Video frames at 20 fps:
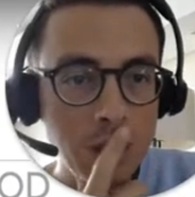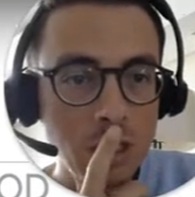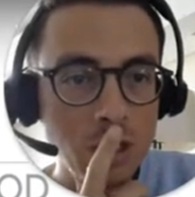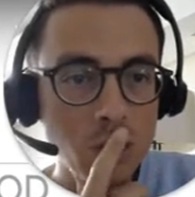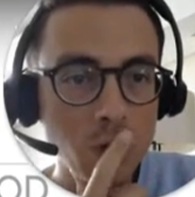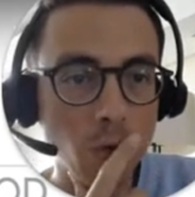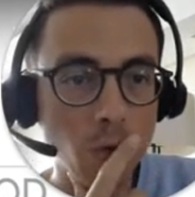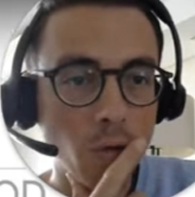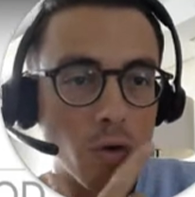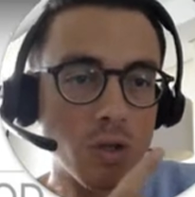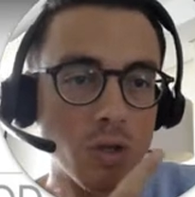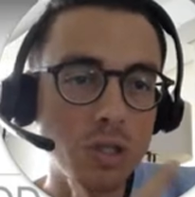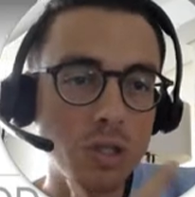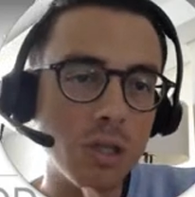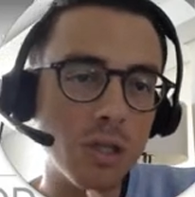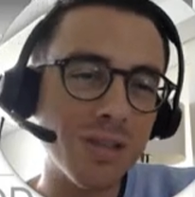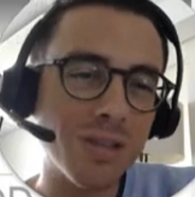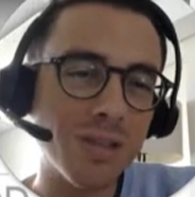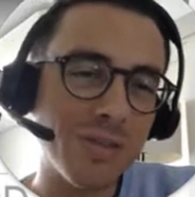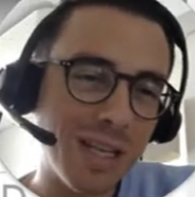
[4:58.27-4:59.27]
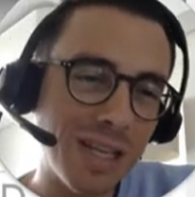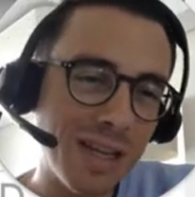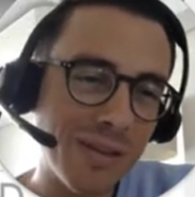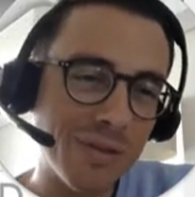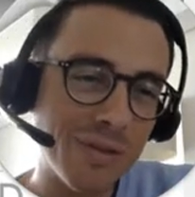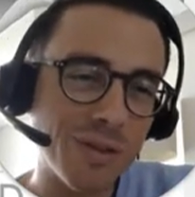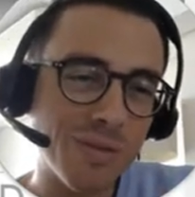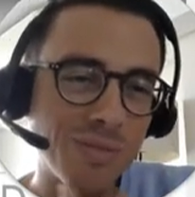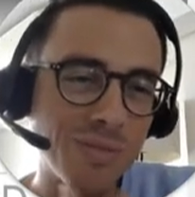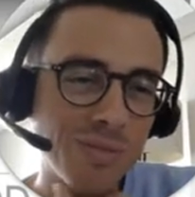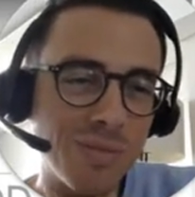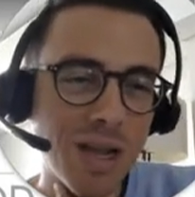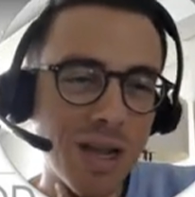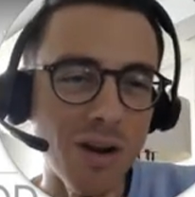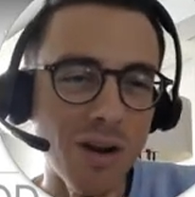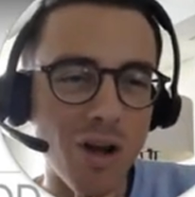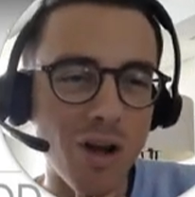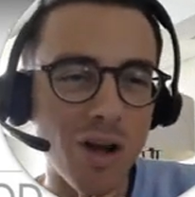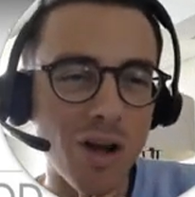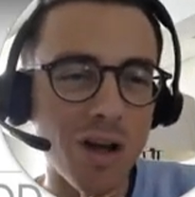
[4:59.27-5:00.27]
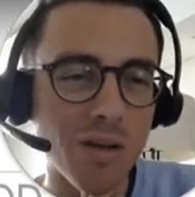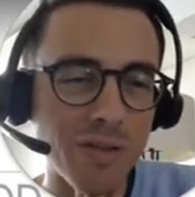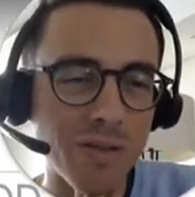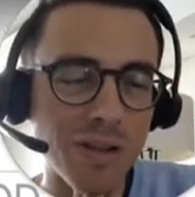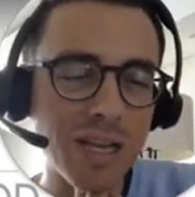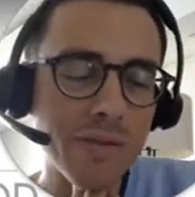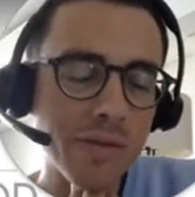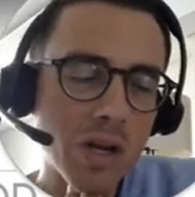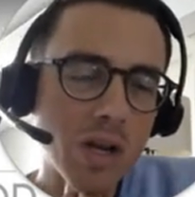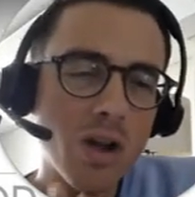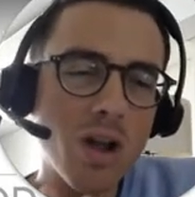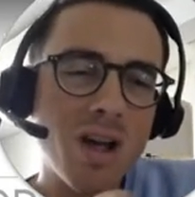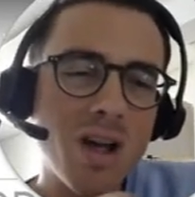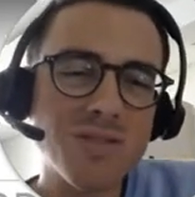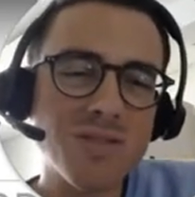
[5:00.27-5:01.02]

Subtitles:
So gross yield of 11.5. 11.5